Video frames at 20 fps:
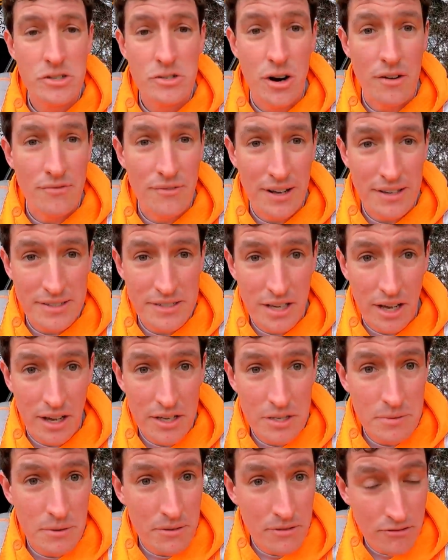driving around
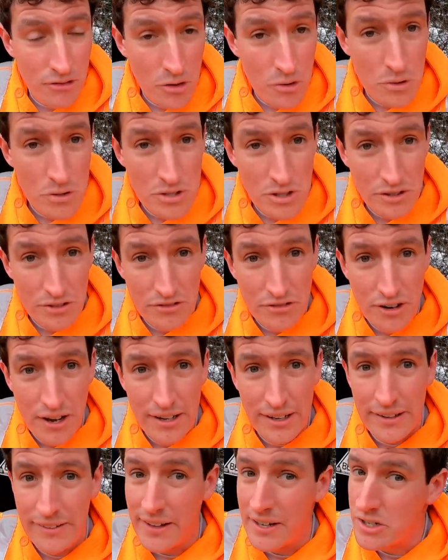sites with forks on the
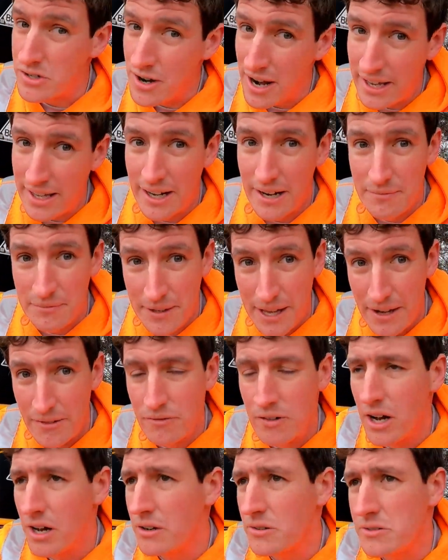front, and they're tracking up
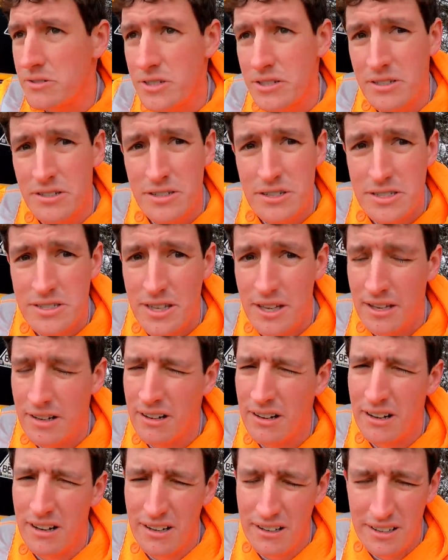down roads, and you just
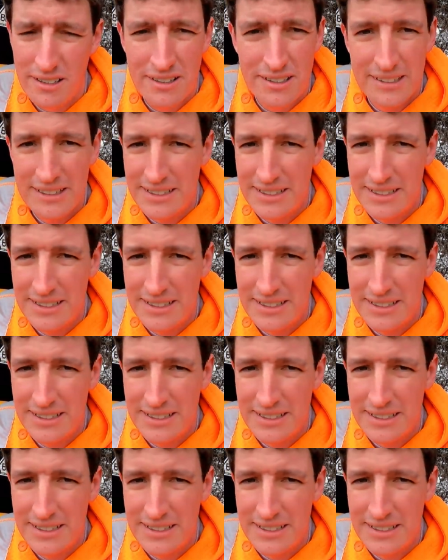think, oh,